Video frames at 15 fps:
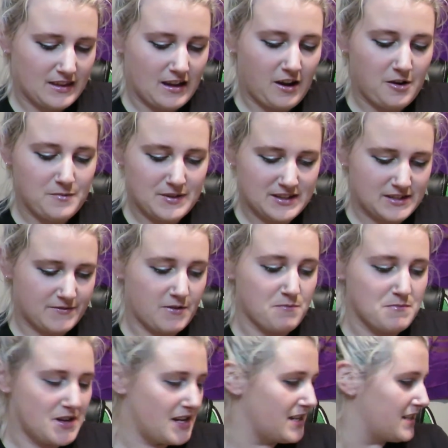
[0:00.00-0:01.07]
I hope that's
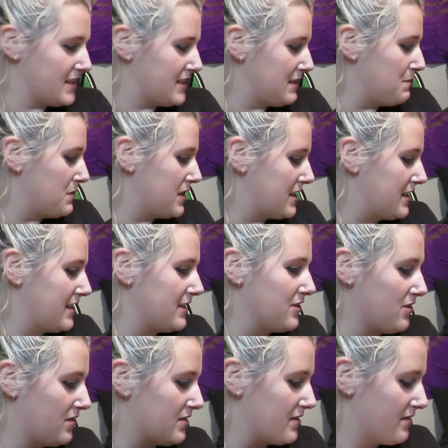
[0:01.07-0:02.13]
from me to someone and
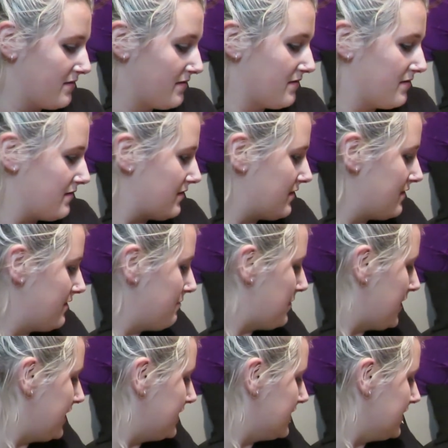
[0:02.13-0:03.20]
not
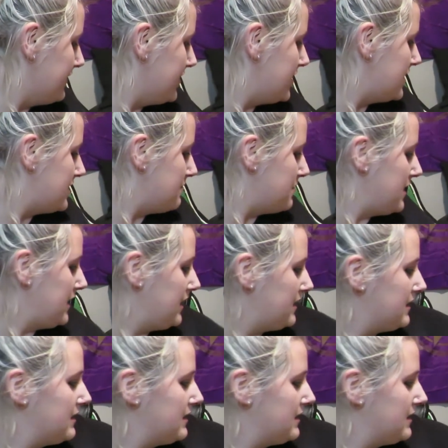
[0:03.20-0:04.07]
being delivered to me.